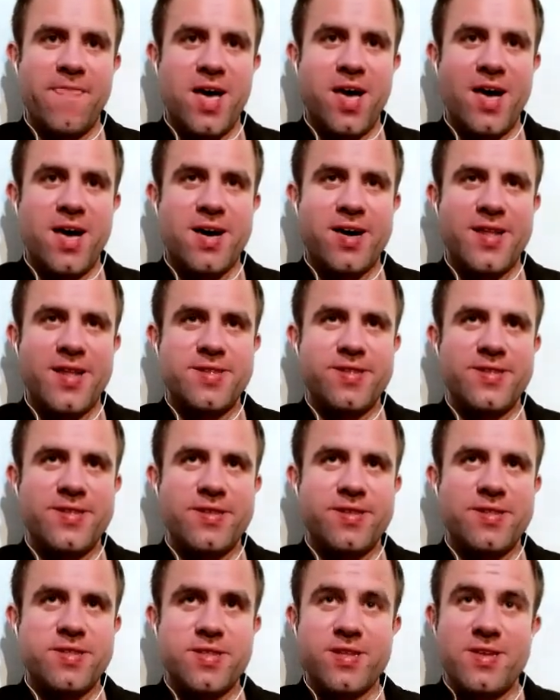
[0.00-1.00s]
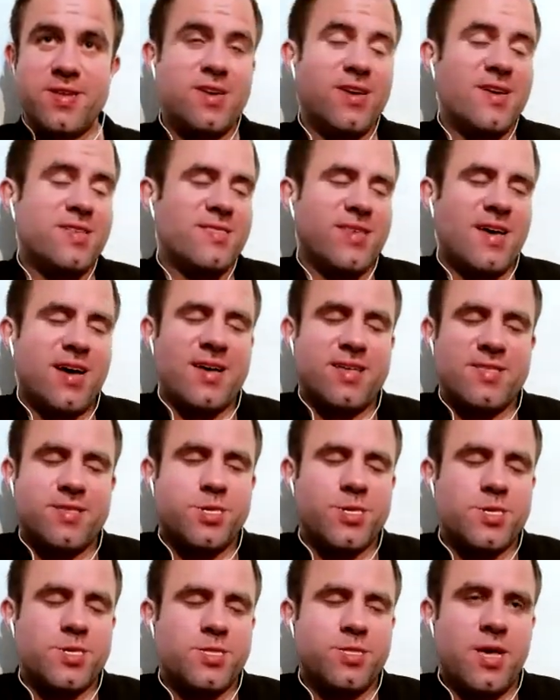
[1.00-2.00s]
and
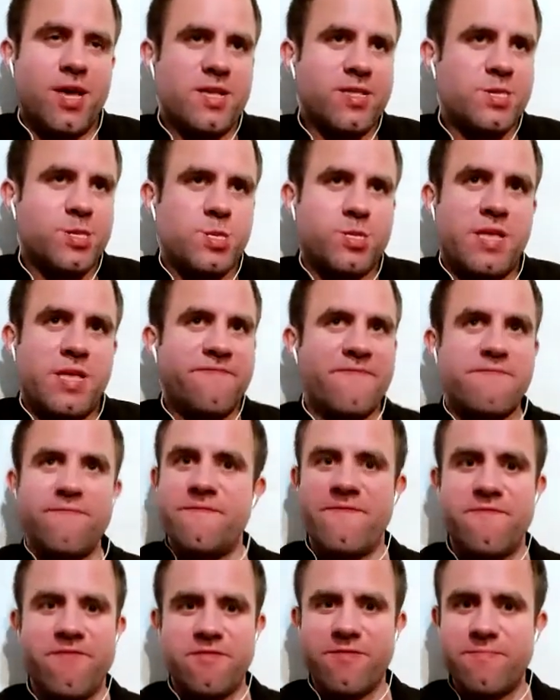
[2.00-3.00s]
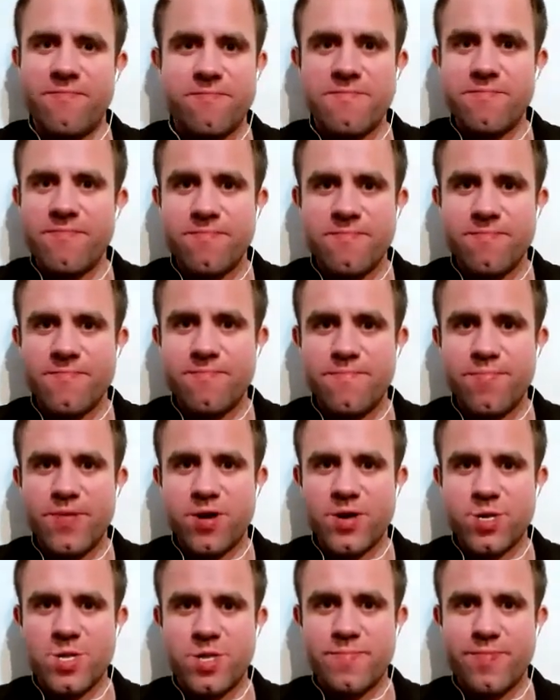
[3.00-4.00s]
that's different from
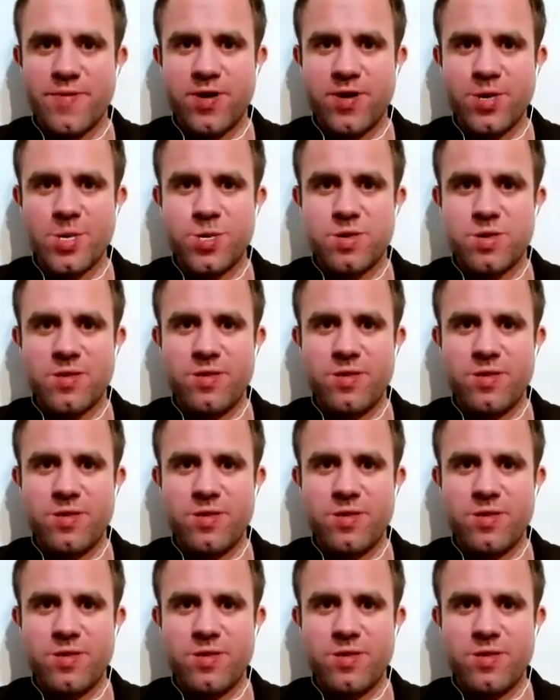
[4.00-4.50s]
person to person.